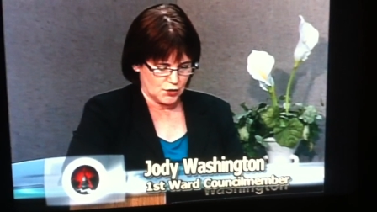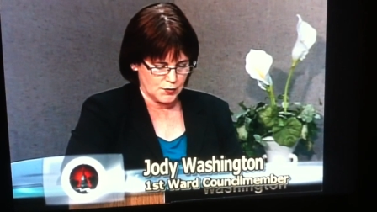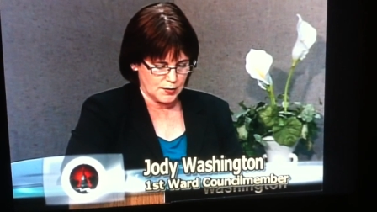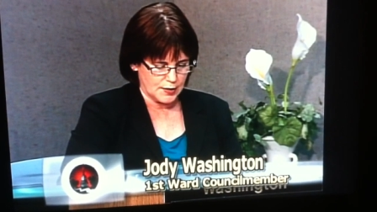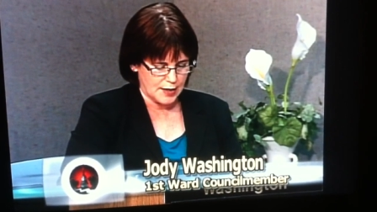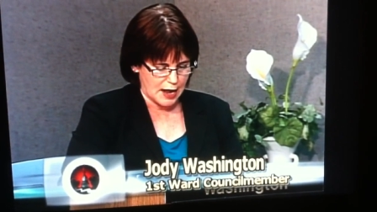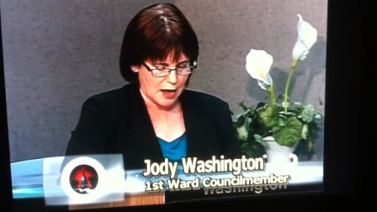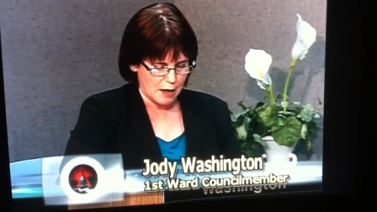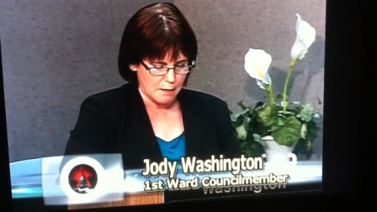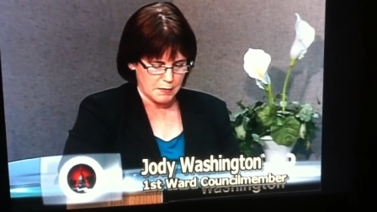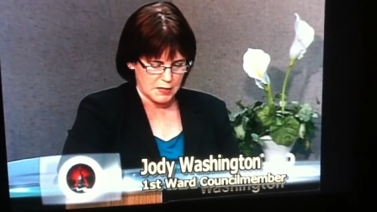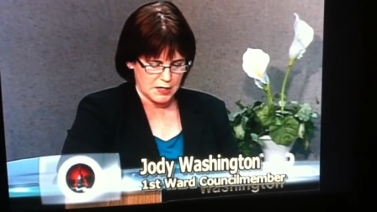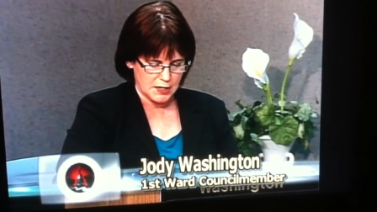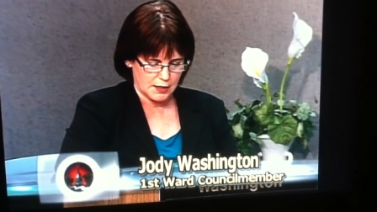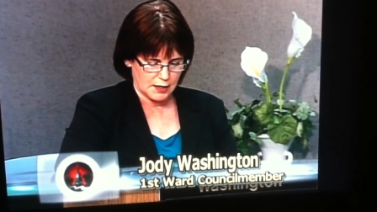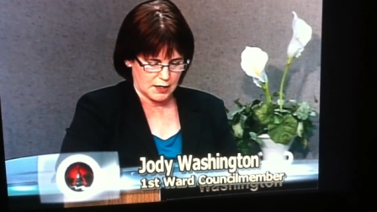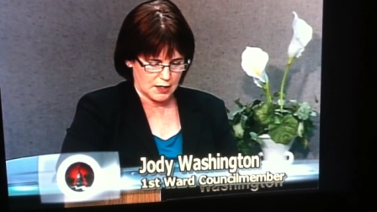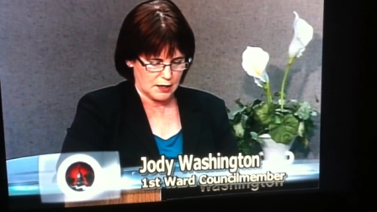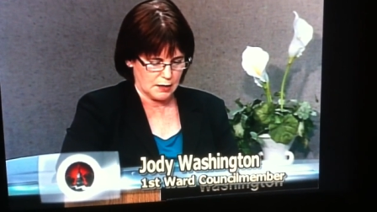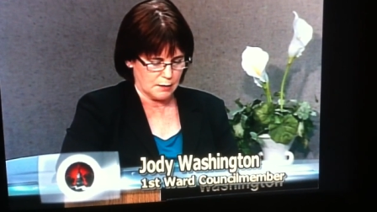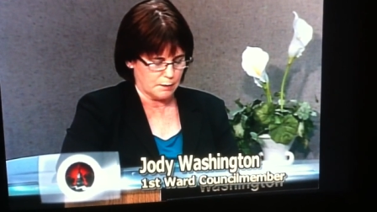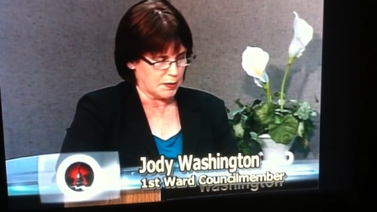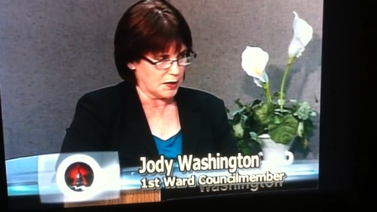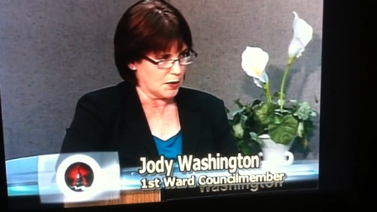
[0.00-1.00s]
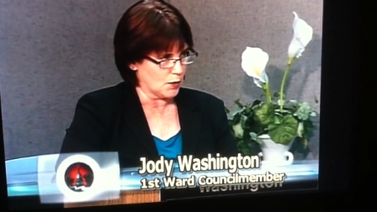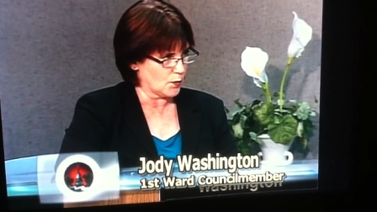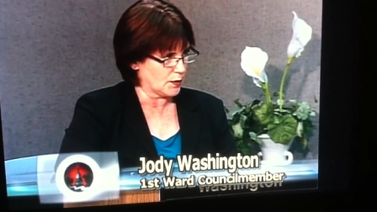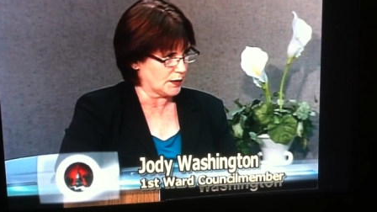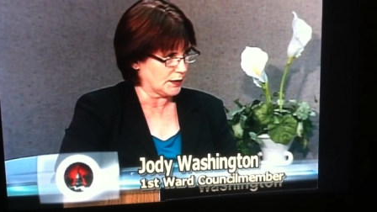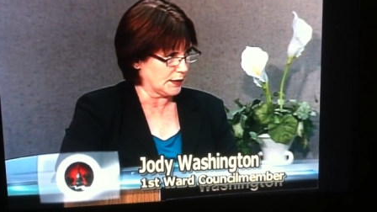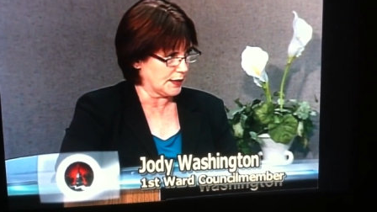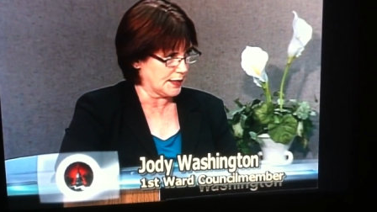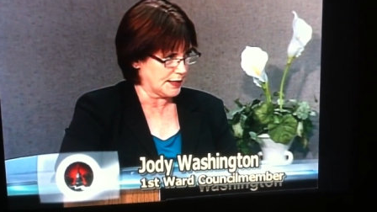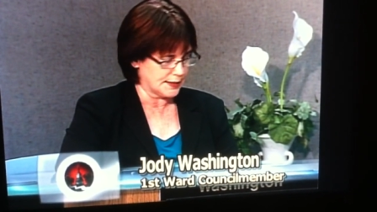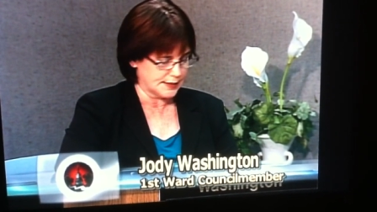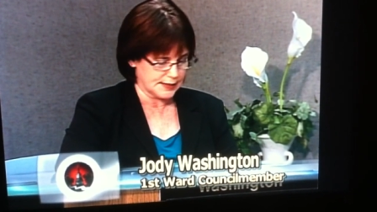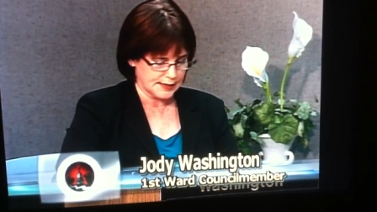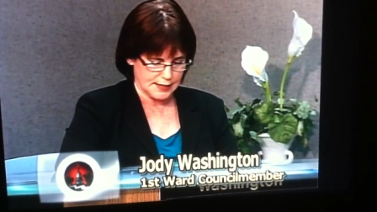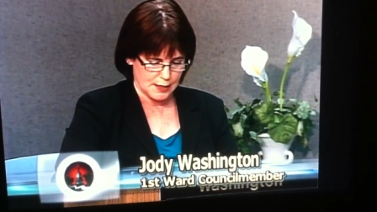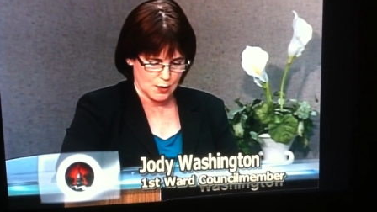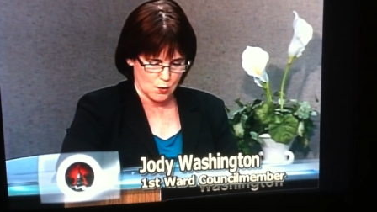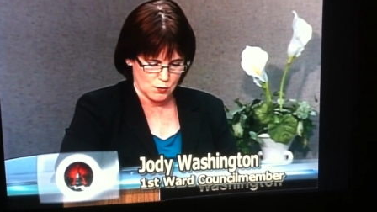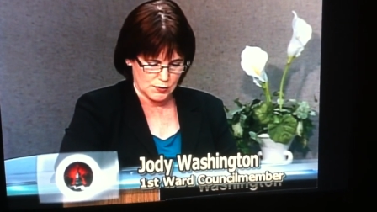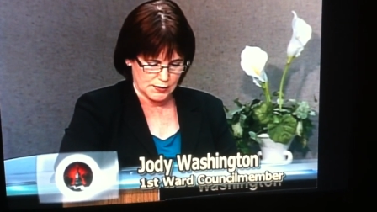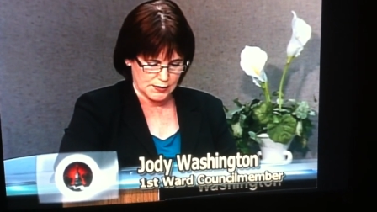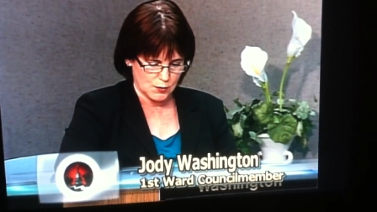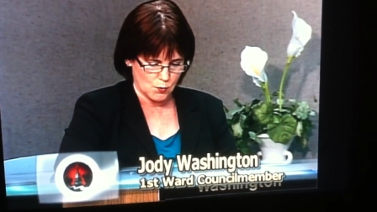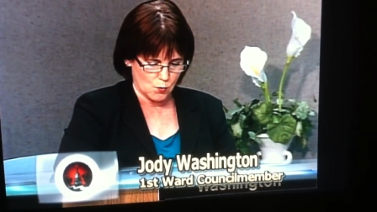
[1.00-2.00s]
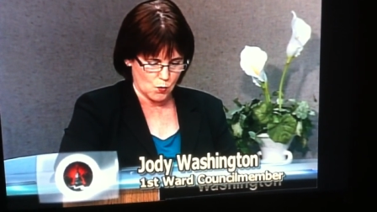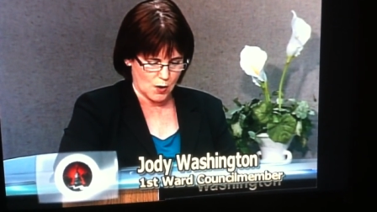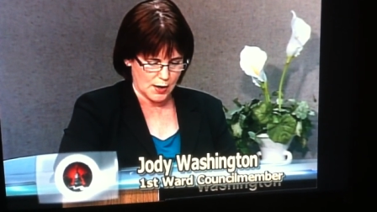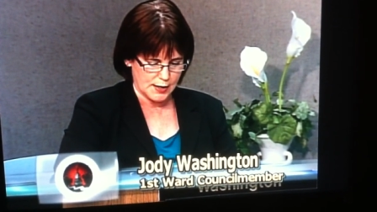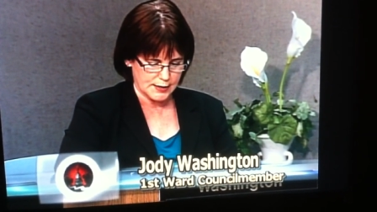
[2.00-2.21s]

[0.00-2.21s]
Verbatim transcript: to not be in keeping with Lansing's